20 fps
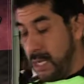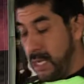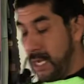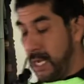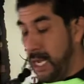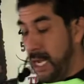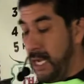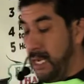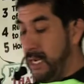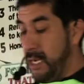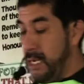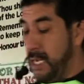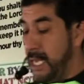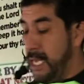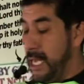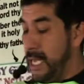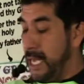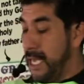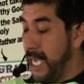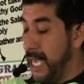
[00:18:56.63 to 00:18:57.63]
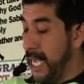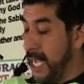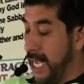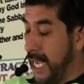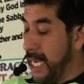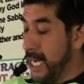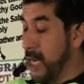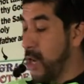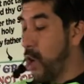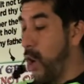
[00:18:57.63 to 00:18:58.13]
Huh? He
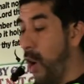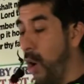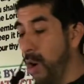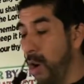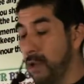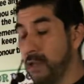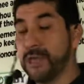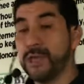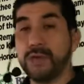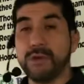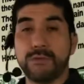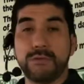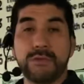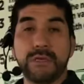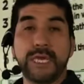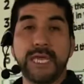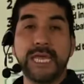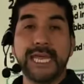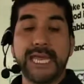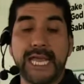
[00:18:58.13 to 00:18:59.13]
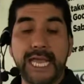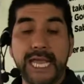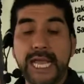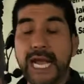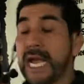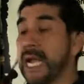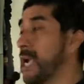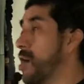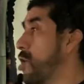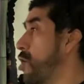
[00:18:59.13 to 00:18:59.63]
can call you. He
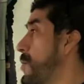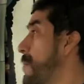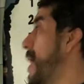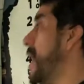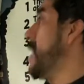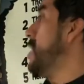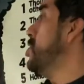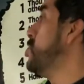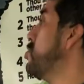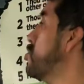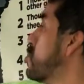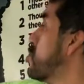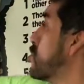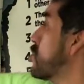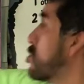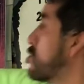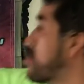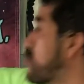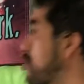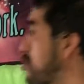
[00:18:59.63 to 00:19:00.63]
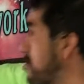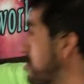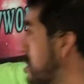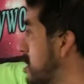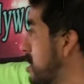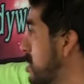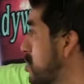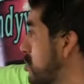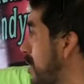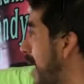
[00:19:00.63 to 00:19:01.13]
can command you to turn
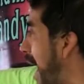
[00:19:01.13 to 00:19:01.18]
into